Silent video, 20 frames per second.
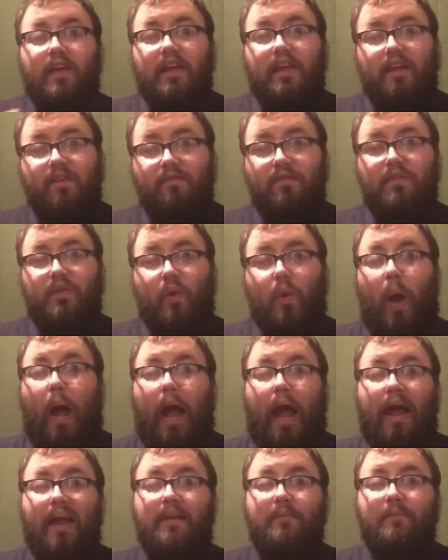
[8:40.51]
Even though
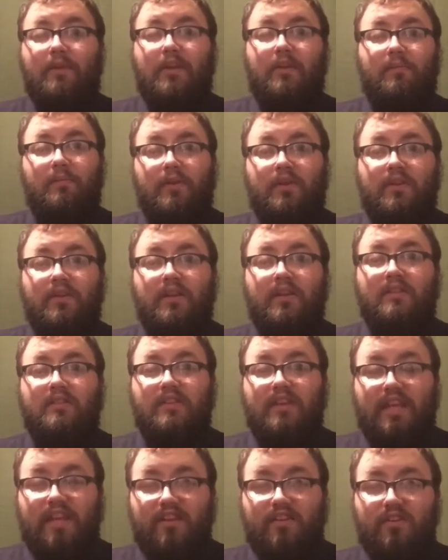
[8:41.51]
I am a community
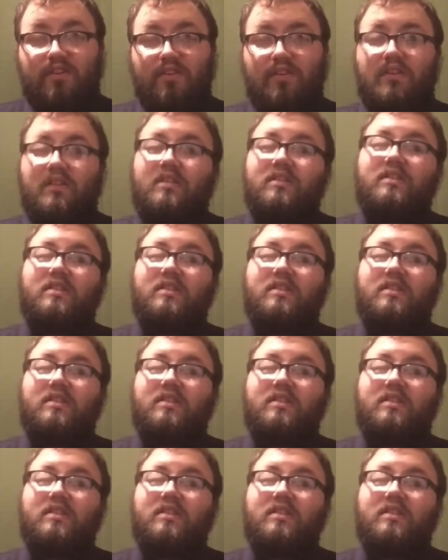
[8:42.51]
leader,